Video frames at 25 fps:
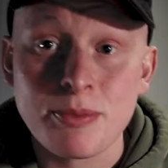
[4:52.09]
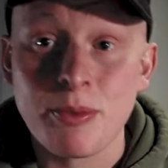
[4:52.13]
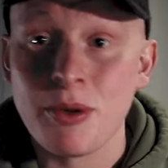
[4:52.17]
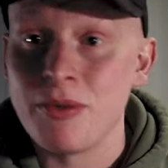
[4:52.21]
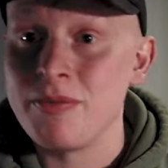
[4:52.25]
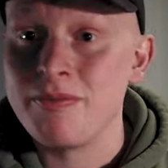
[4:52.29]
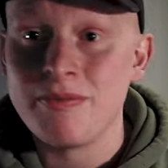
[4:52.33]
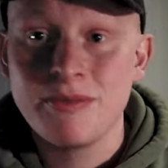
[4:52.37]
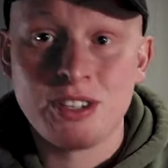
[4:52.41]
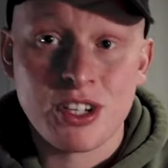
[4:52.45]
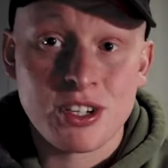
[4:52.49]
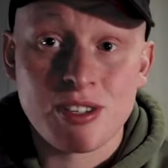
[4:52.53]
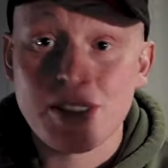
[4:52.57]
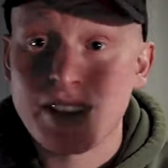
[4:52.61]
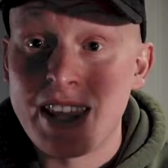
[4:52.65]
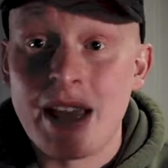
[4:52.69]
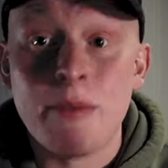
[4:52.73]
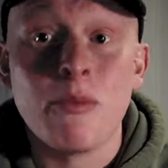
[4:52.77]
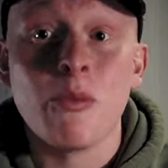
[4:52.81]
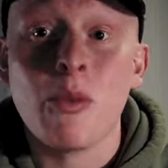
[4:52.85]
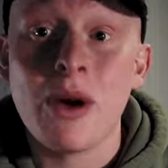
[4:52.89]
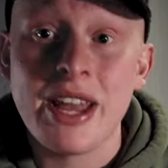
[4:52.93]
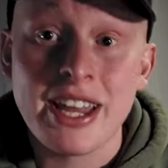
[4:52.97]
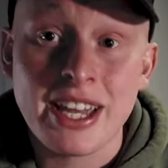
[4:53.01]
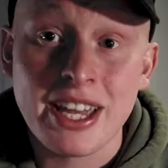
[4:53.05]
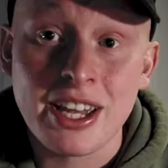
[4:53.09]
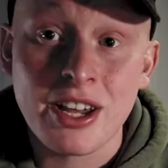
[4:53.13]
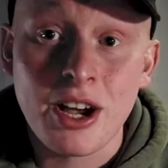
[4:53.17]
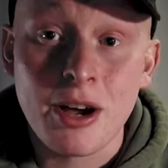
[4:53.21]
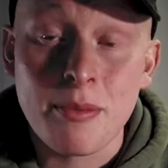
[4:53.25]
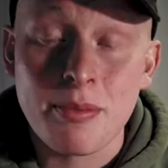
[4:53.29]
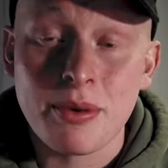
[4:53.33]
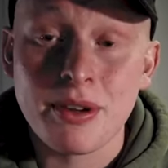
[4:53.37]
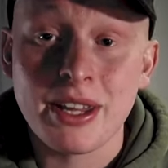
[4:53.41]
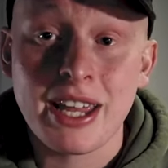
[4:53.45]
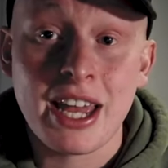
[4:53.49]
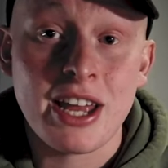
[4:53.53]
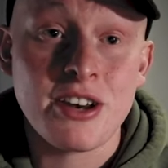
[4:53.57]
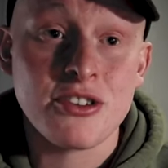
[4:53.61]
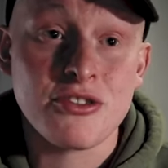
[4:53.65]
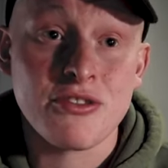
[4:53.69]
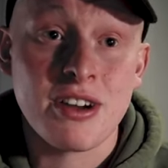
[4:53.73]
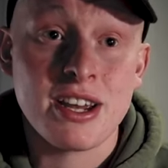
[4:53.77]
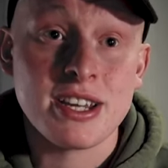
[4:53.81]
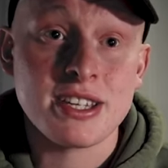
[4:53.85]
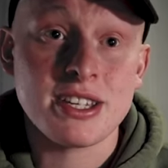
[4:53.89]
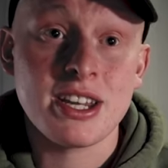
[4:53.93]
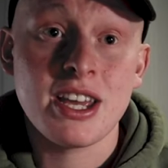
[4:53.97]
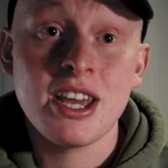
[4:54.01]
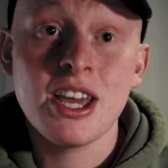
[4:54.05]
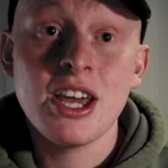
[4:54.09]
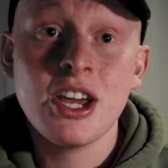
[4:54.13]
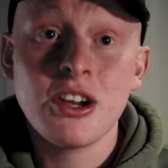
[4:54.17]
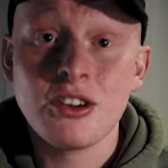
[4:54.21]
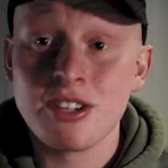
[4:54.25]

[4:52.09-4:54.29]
but just them waking up and getting dressed